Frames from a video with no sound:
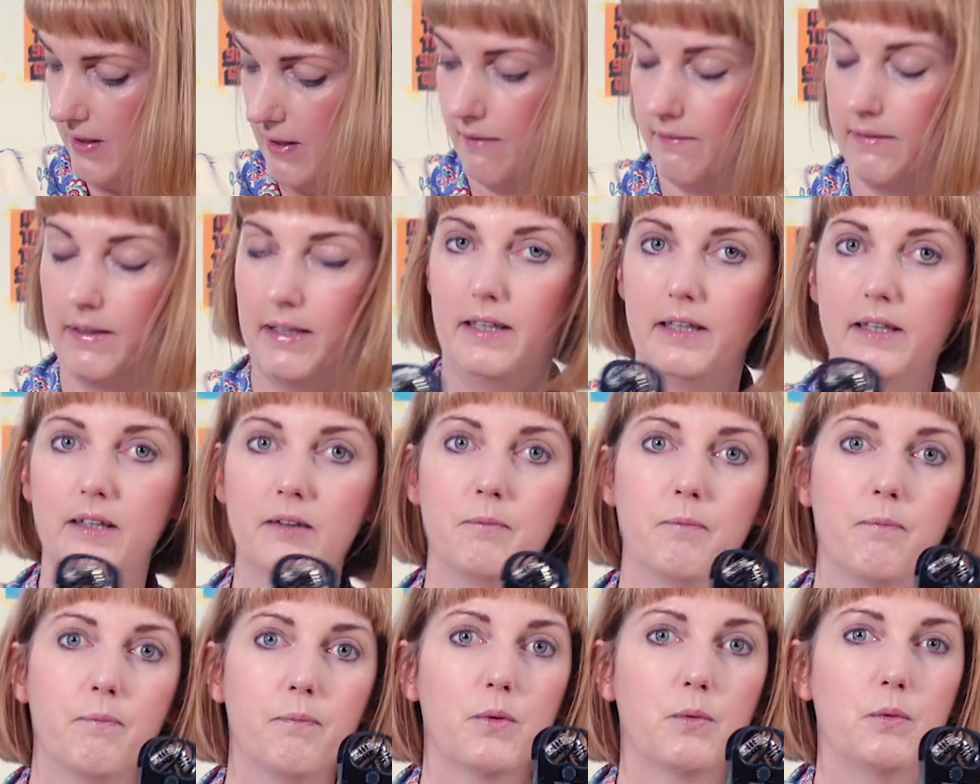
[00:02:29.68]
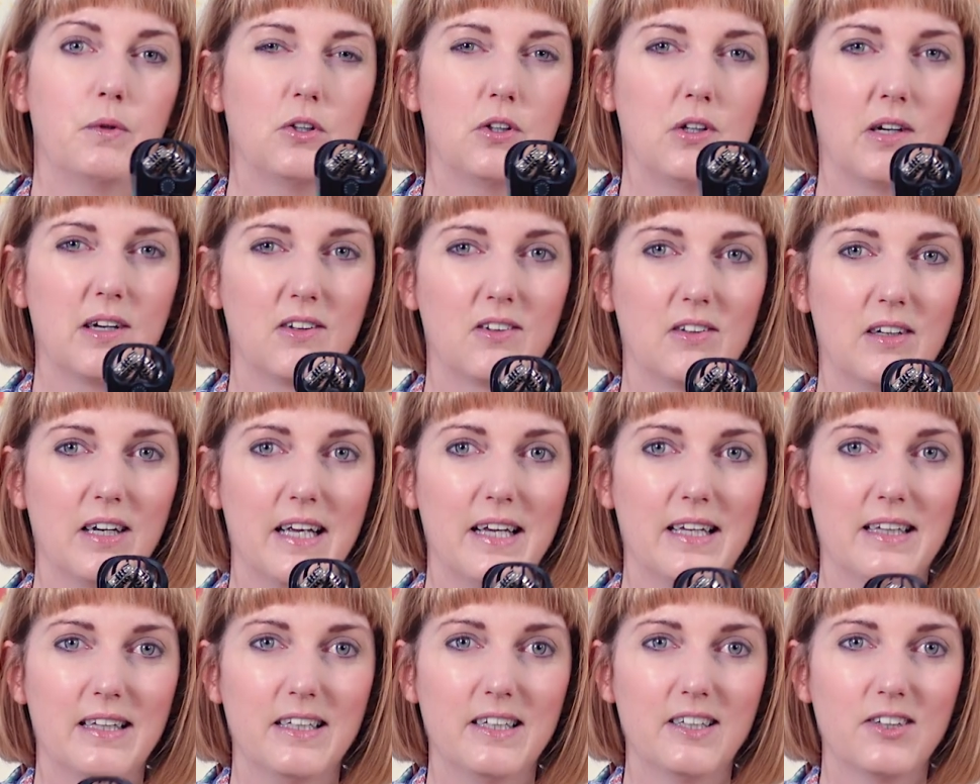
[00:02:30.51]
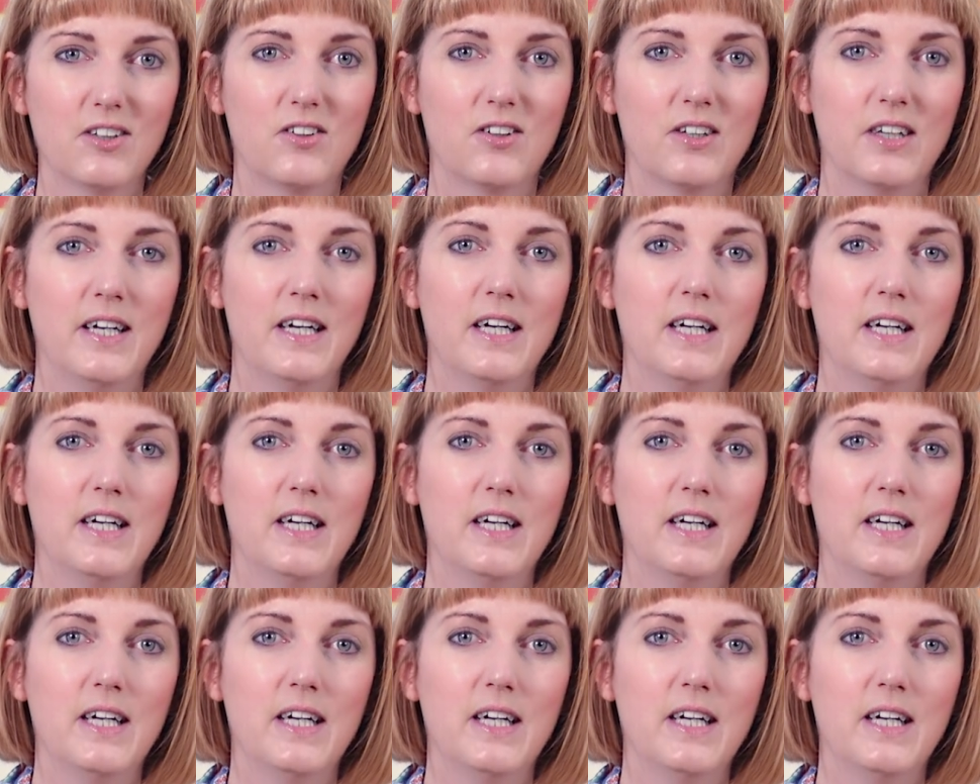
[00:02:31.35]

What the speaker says: down here, which looks like this.